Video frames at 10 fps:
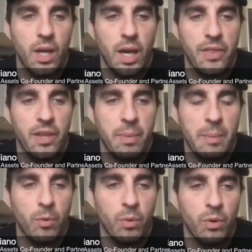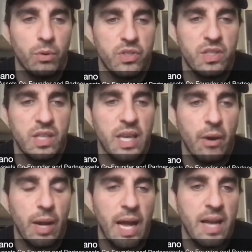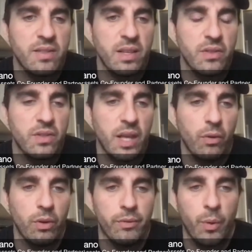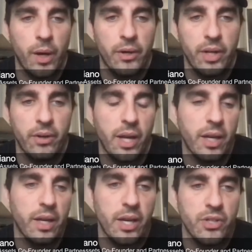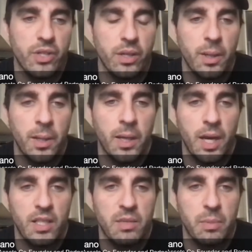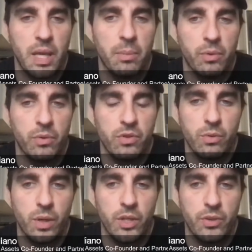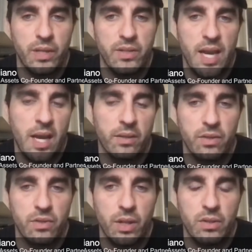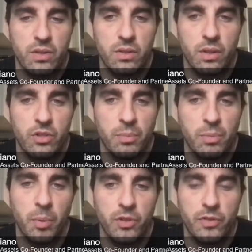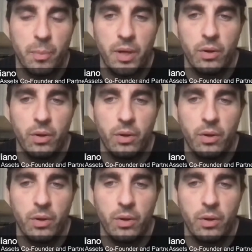uh, I think people will seek out assets that only require an internet connection uh, to be able to transact. And so that's you know super bullish for